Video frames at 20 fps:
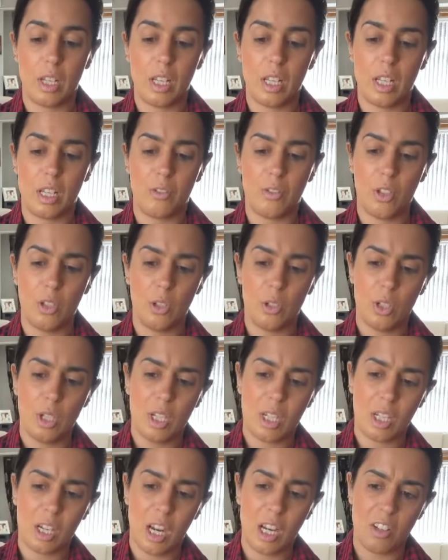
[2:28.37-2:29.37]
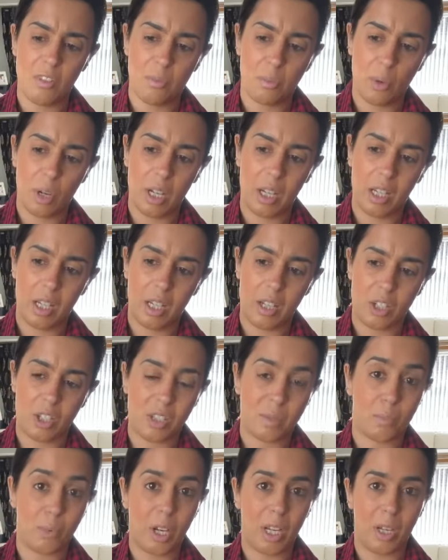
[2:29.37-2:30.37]
And if you kind of break it,
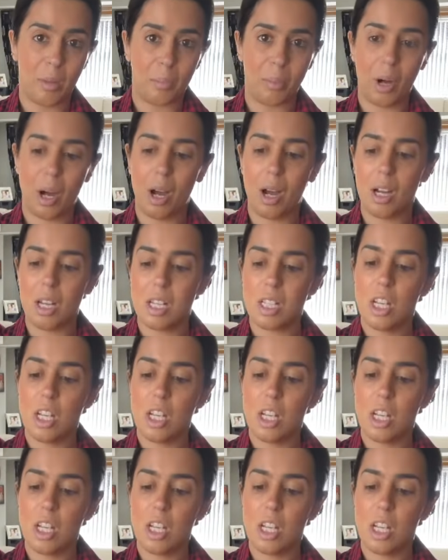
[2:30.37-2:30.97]
just break apart.